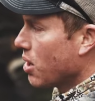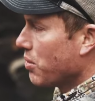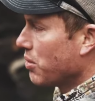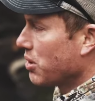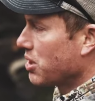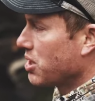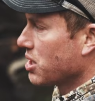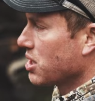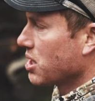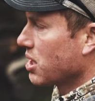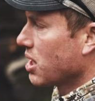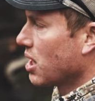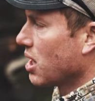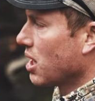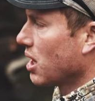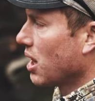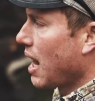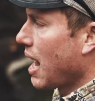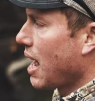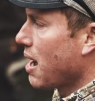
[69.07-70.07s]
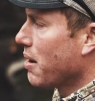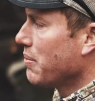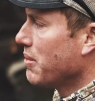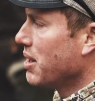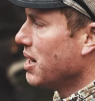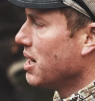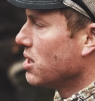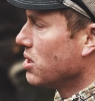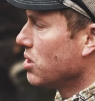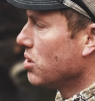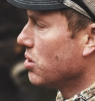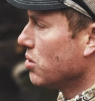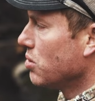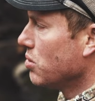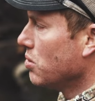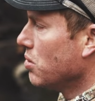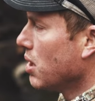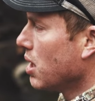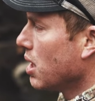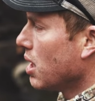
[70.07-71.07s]
which is going to allow me
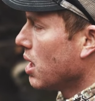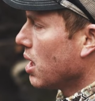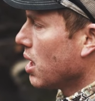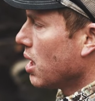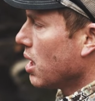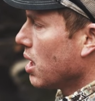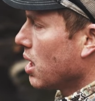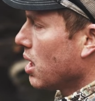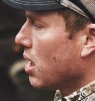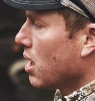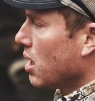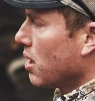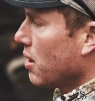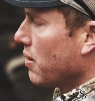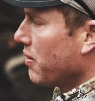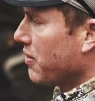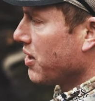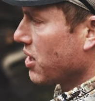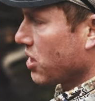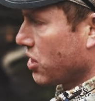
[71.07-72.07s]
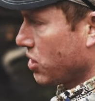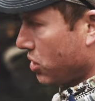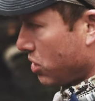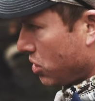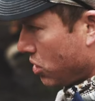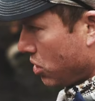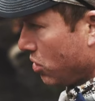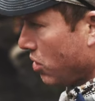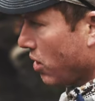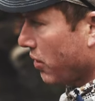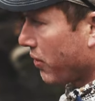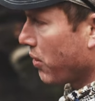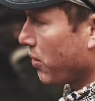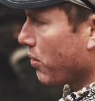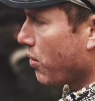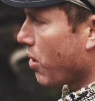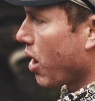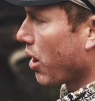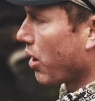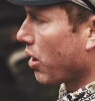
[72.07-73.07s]
to fish two
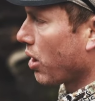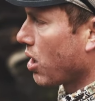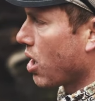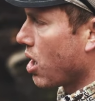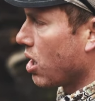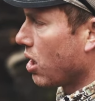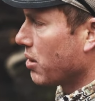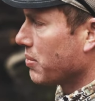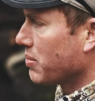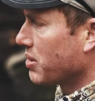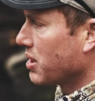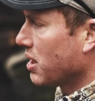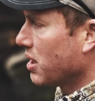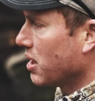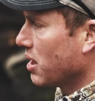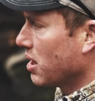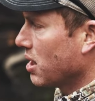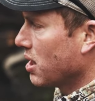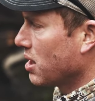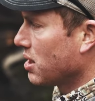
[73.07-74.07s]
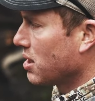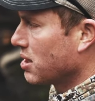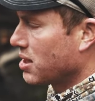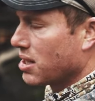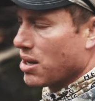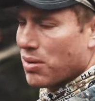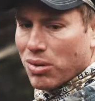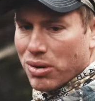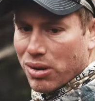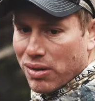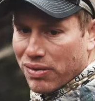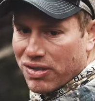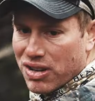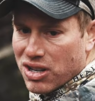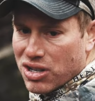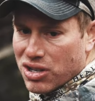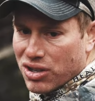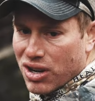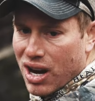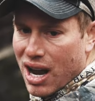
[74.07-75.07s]
different water columns and, and see where the
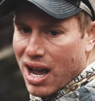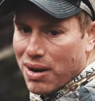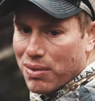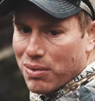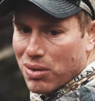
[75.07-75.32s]
fish are at.